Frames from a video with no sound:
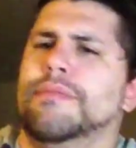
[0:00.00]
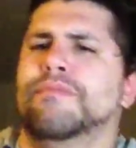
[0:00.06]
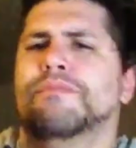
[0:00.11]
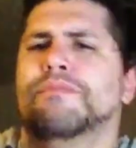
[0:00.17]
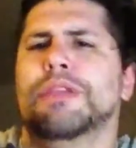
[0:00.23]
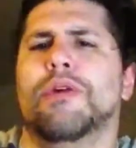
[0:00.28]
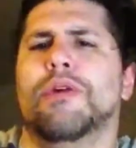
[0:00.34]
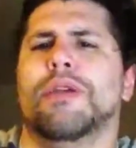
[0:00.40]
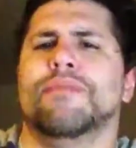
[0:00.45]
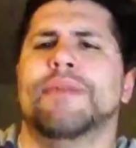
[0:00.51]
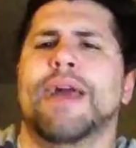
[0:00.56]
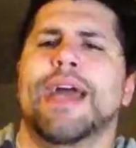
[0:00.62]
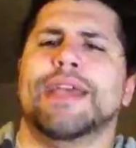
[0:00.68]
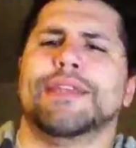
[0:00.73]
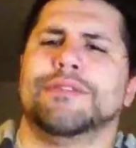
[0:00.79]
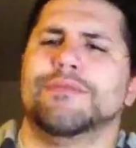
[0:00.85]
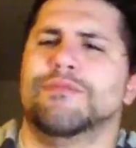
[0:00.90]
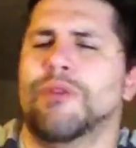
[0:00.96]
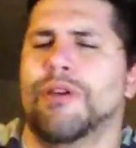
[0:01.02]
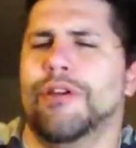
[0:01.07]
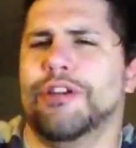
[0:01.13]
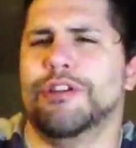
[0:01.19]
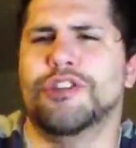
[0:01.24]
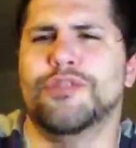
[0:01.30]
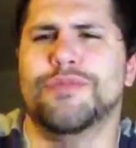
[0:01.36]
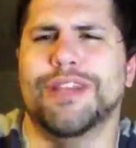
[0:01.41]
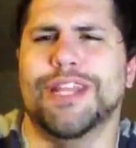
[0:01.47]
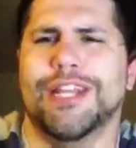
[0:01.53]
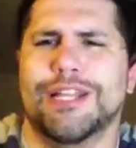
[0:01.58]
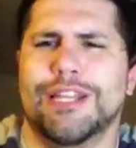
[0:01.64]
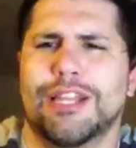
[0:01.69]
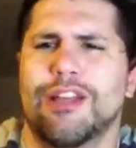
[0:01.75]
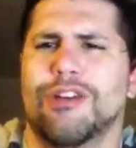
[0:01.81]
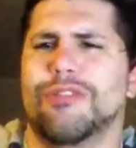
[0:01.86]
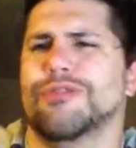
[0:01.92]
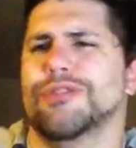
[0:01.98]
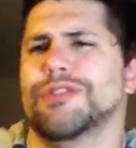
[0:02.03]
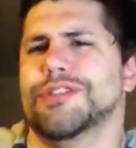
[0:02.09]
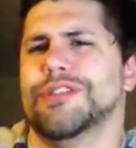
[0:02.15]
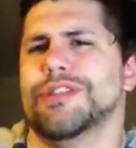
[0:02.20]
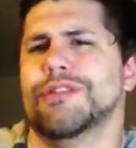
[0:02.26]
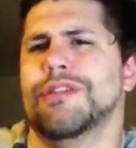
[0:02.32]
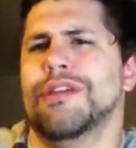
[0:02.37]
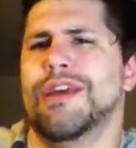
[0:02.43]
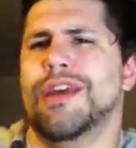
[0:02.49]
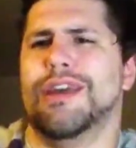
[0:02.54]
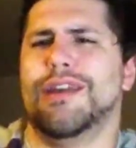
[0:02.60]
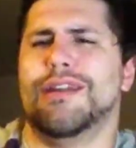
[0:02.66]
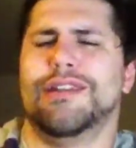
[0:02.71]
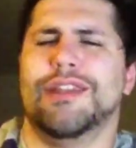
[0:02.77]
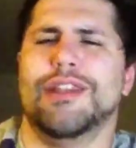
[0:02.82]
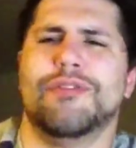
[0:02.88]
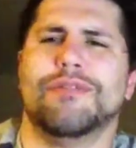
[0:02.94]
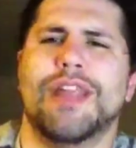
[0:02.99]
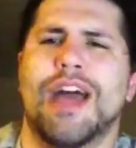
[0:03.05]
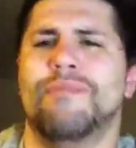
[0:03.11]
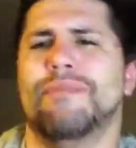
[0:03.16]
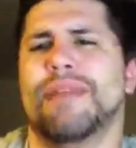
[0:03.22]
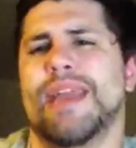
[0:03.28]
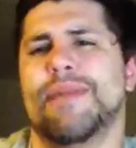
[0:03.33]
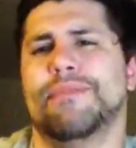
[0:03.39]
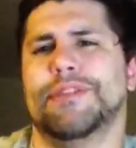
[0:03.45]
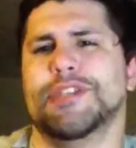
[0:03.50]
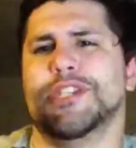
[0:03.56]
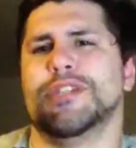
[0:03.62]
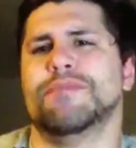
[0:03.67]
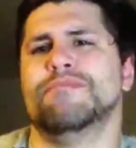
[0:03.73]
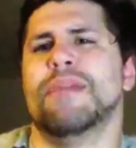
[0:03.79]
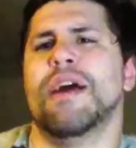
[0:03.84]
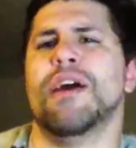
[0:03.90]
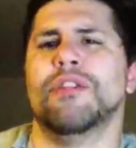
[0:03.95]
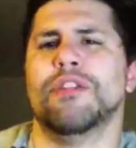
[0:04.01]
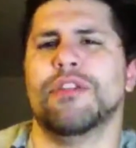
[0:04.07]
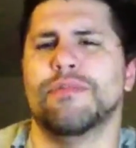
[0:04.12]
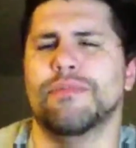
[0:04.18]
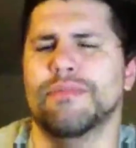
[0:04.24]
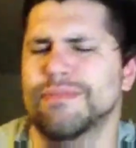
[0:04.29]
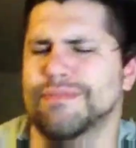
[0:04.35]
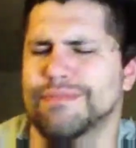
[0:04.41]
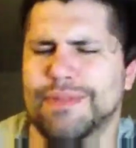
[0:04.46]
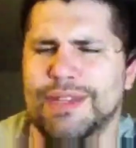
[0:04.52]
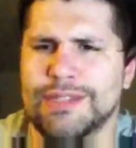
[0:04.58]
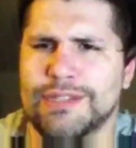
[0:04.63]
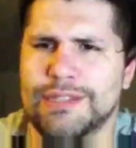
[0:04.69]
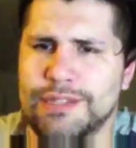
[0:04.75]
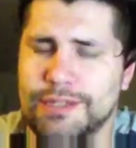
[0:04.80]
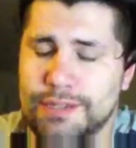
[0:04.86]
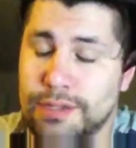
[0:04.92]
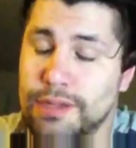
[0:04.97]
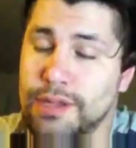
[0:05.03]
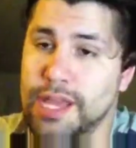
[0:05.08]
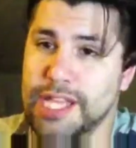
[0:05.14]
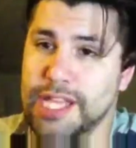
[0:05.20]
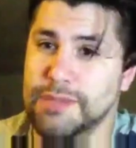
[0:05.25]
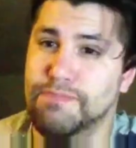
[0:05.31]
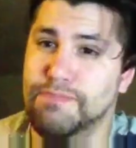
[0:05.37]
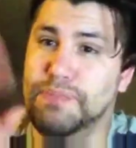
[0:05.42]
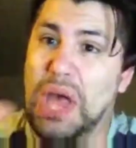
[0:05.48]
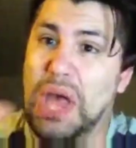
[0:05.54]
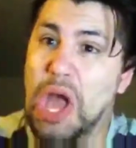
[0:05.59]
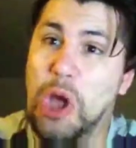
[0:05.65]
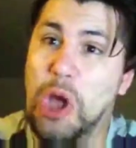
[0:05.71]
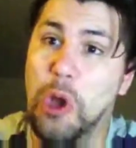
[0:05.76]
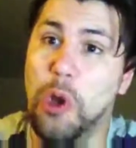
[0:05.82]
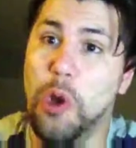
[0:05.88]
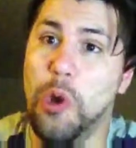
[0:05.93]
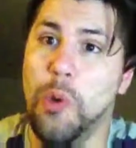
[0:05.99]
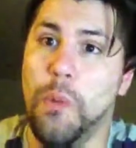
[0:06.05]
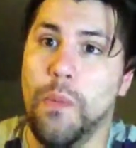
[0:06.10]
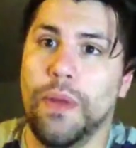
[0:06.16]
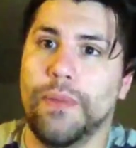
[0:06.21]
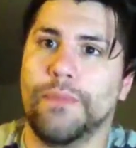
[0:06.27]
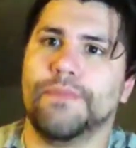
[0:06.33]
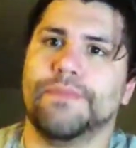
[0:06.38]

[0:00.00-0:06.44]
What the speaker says: blowing past wearing too many clothes and not being able to smell them. It's boom.